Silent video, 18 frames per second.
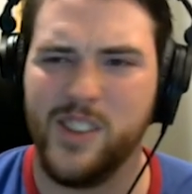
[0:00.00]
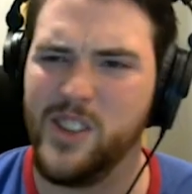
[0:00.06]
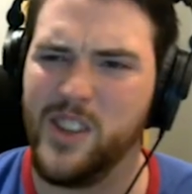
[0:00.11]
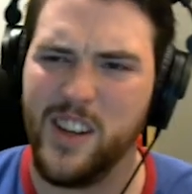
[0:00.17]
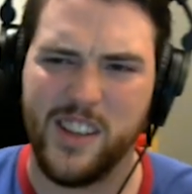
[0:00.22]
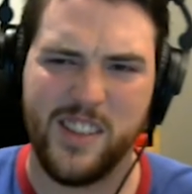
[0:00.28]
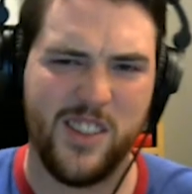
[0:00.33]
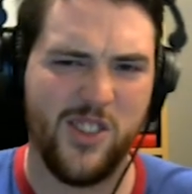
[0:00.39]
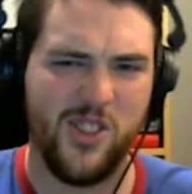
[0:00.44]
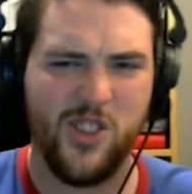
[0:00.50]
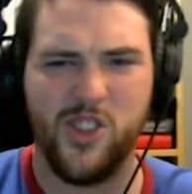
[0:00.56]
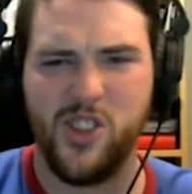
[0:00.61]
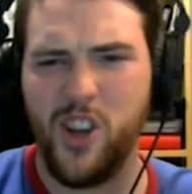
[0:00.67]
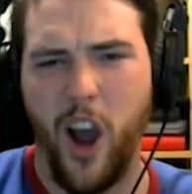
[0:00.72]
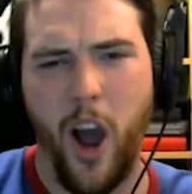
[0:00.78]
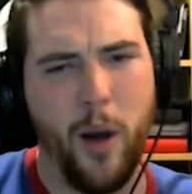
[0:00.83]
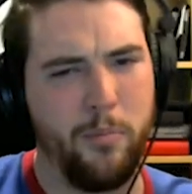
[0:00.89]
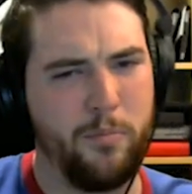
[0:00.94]
Just
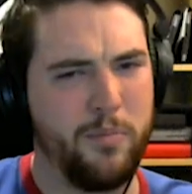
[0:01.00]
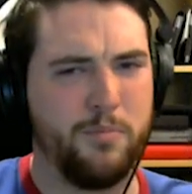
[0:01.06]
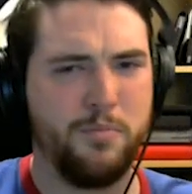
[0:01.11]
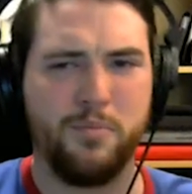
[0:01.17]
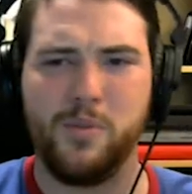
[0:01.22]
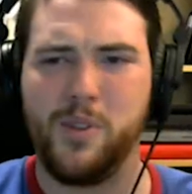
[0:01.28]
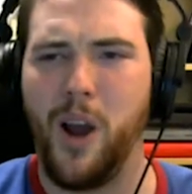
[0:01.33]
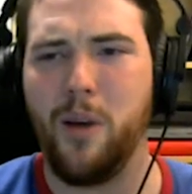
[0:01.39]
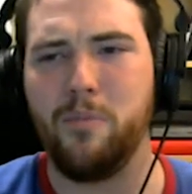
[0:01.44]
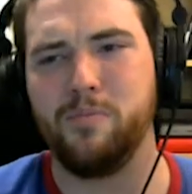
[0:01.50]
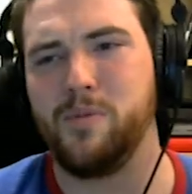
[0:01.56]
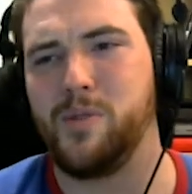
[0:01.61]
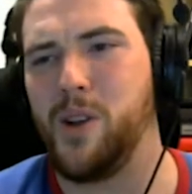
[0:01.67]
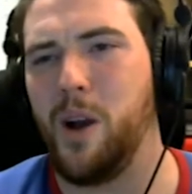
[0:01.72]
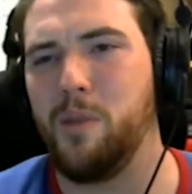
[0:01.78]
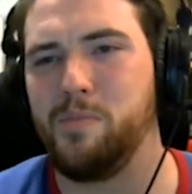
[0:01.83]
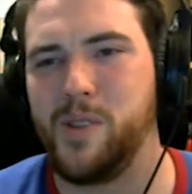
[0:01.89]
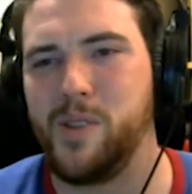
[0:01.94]
chop, chop,
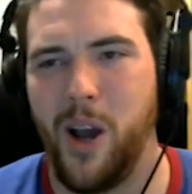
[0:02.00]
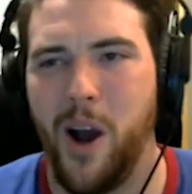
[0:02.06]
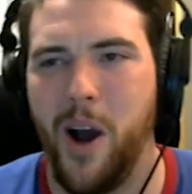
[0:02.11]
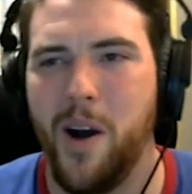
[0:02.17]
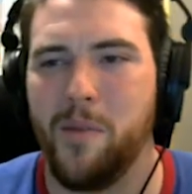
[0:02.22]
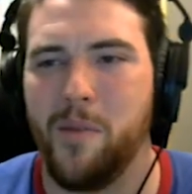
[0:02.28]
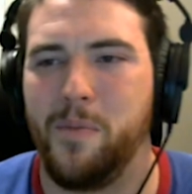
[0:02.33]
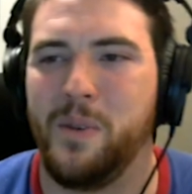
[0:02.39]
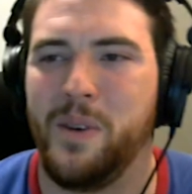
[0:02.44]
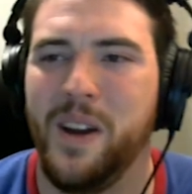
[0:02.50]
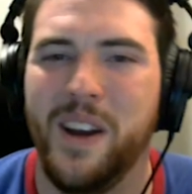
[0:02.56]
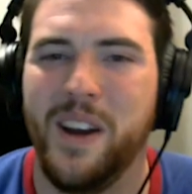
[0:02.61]
chop, chop.